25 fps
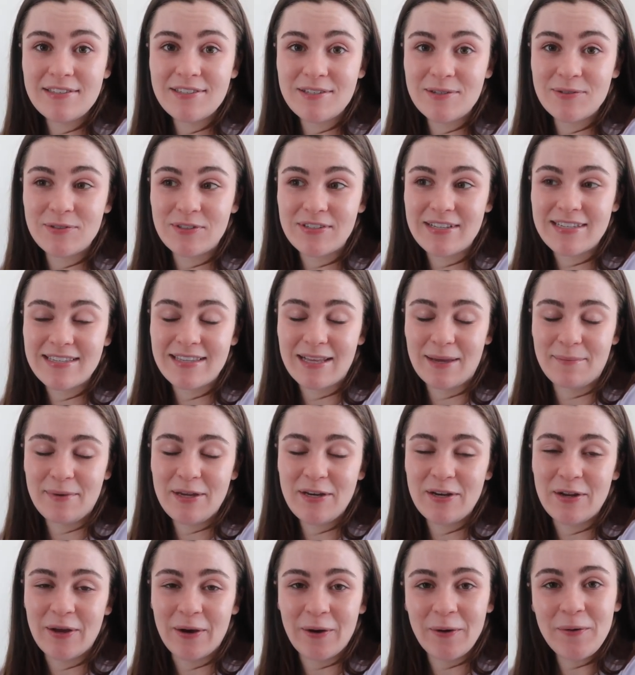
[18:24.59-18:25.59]
So just let me
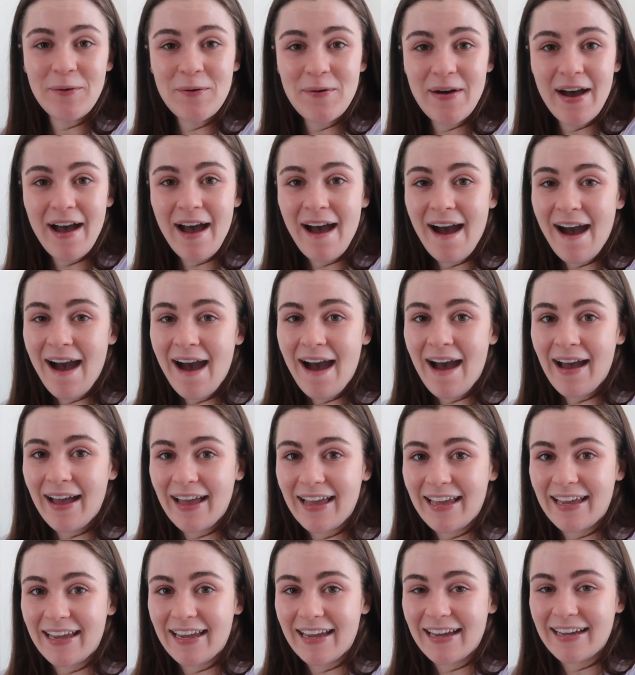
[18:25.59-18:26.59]
know
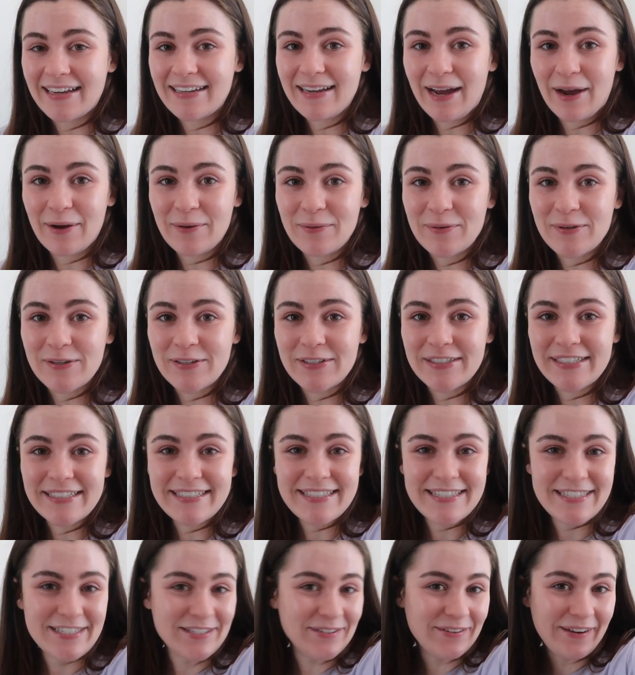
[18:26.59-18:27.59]
and I will
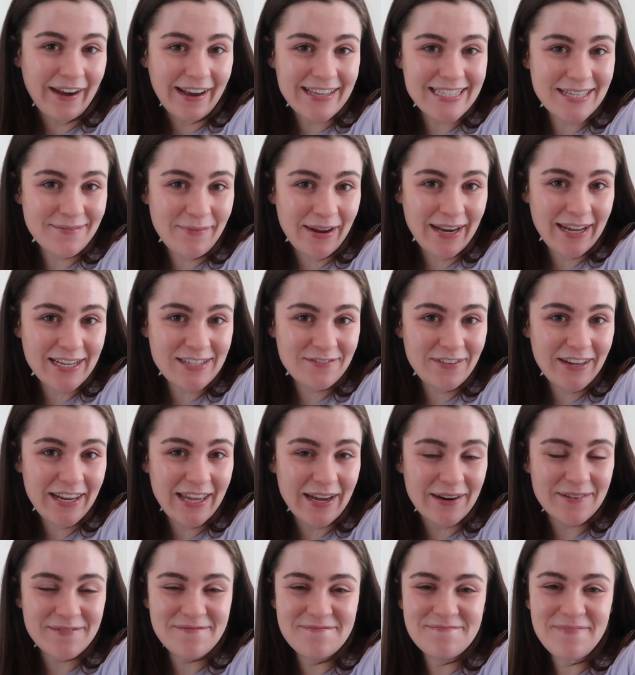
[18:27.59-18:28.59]
see you guys in my next
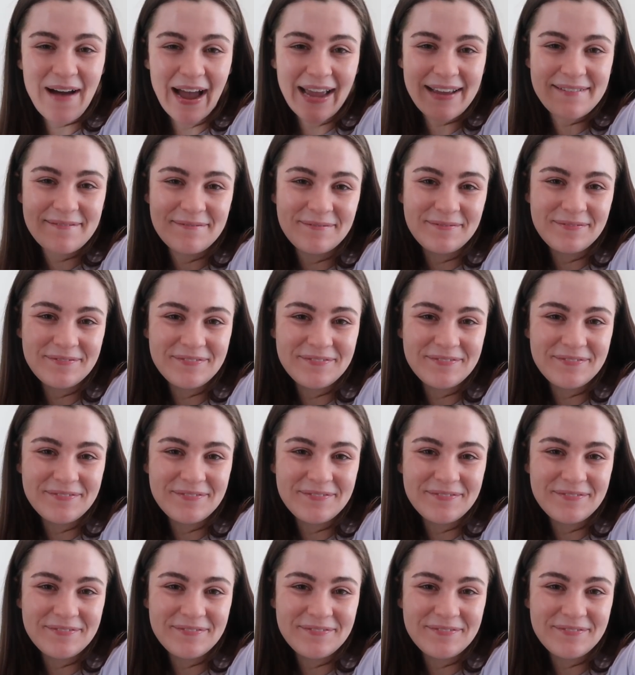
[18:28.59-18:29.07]
video. Bye.